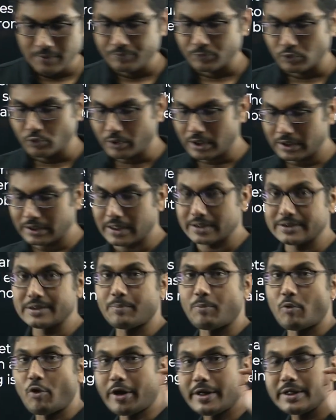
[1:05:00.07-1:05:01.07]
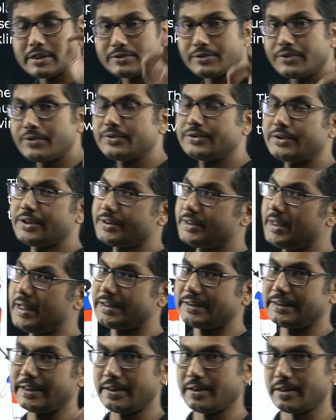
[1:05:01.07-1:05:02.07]
Okay, there is a point source, there is an
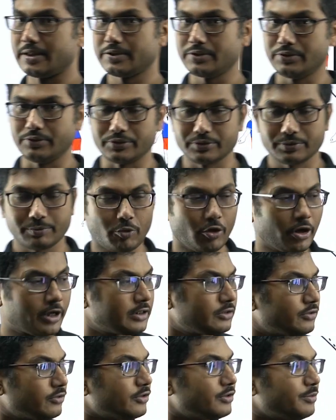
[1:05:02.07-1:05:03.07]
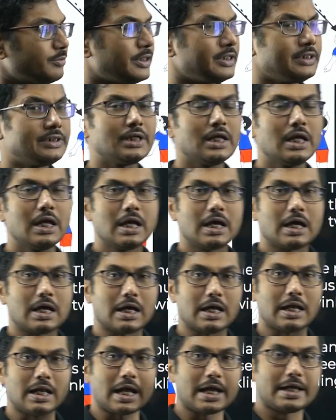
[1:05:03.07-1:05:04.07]
extended source. Point source means
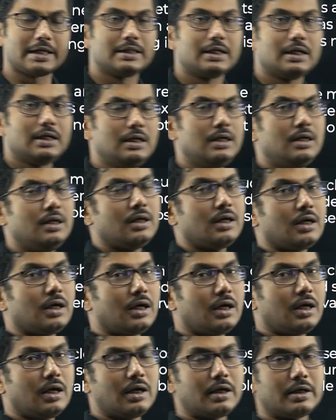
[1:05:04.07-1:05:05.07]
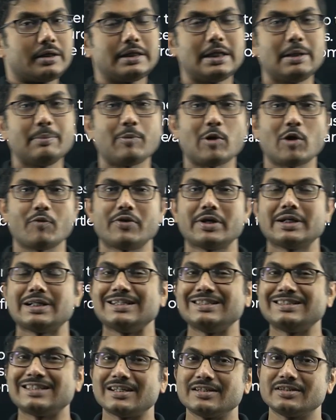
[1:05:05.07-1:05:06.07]
like the tip of an
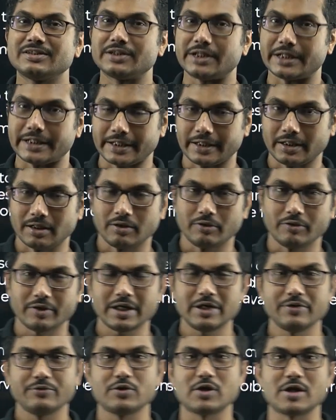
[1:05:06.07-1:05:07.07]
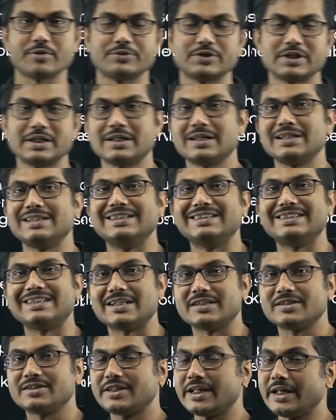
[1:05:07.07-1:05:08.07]
incense stick. Okay, if you have seen an
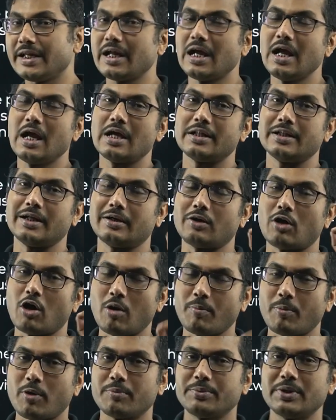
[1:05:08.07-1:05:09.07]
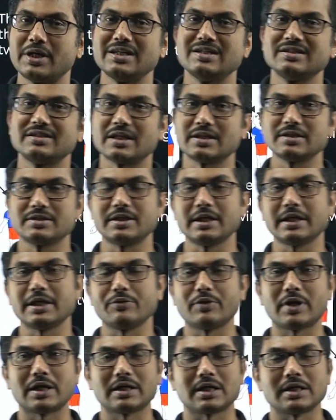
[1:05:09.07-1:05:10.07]
incense stick, the top of the incense stick, you
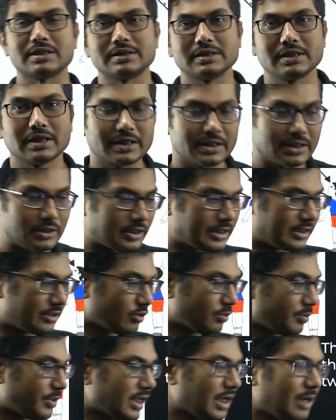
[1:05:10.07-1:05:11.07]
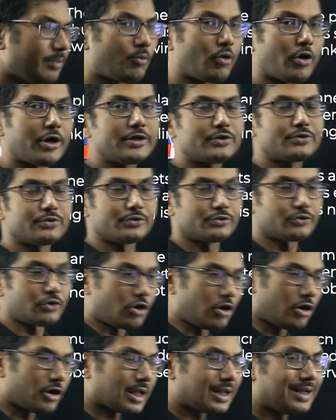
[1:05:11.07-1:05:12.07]
can consider it to be a point source
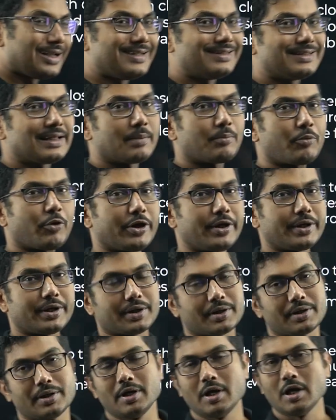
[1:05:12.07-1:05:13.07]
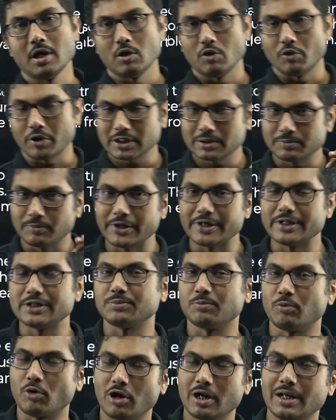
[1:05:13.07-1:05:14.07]
or a laser pointer. Okay, so very
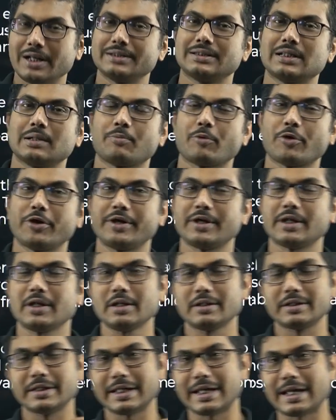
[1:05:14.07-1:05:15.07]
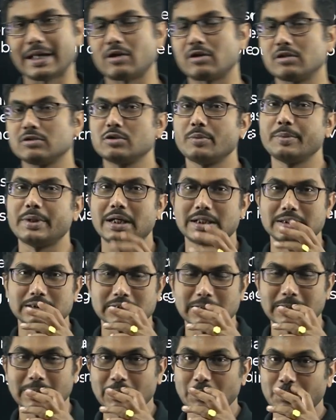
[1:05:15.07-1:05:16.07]
small laser pointer, they can also be
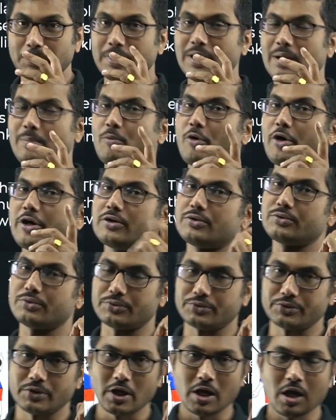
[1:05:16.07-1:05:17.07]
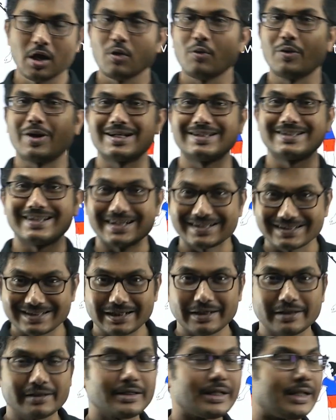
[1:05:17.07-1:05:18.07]
considered to be a point source. What is an
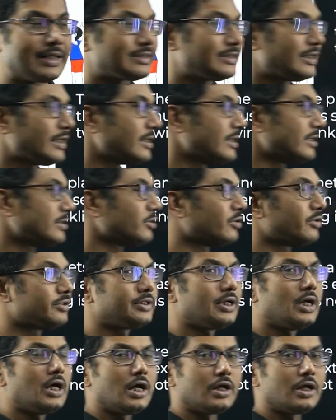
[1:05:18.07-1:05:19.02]
extended source?